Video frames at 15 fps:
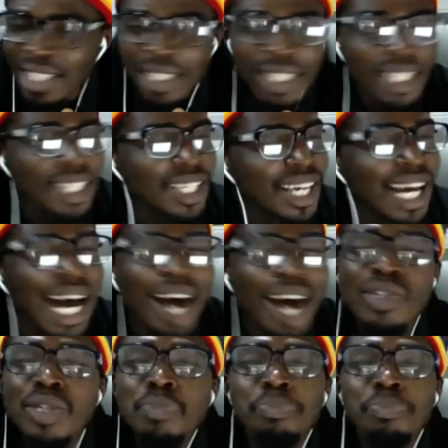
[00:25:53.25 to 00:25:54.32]
This girl
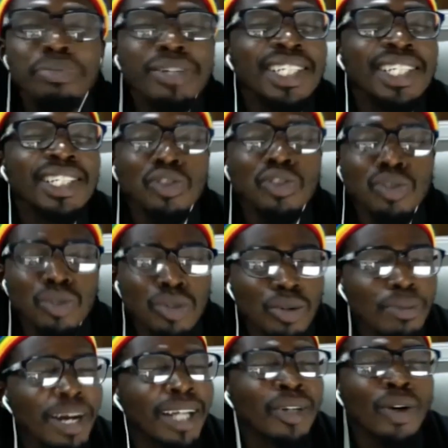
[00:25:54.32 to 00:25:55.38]
has spread the news. Oh
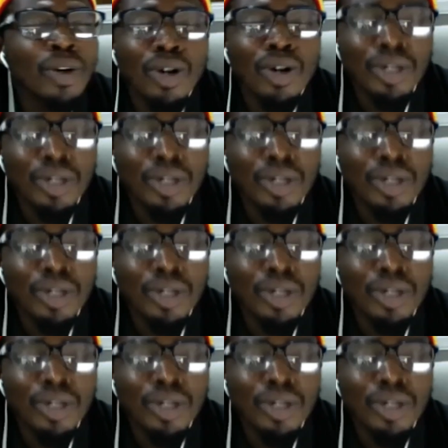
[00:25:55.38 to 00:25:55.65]
my God.